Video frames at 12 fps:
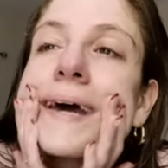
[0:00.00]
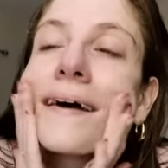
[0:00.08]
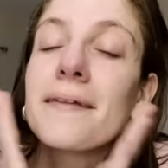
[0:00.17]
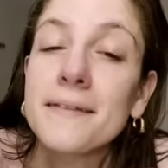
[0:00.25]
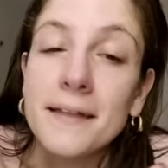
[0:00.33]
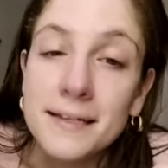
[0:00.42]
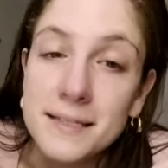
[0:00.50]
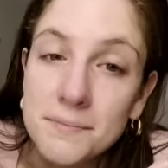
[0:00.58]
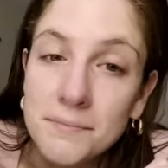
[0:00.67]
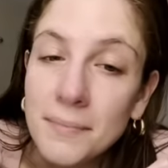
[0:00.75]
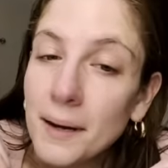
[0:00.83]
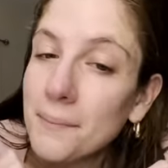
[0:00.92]
I think that's,
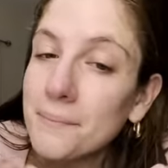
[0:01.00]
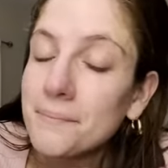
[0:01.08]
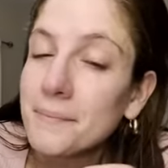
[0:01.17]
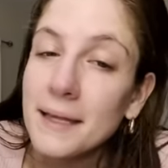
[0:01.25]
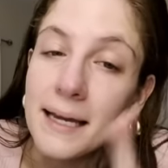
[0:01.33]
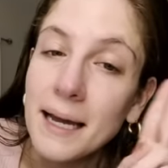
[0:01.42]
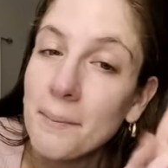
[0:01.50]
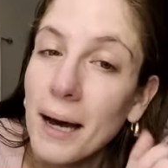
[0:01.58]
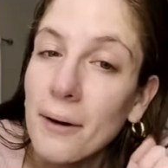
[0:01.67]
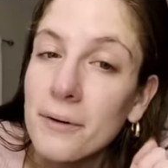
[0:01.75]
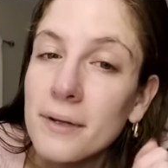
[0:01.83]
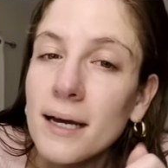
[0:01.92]
I think I'm
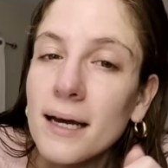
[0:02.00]
out.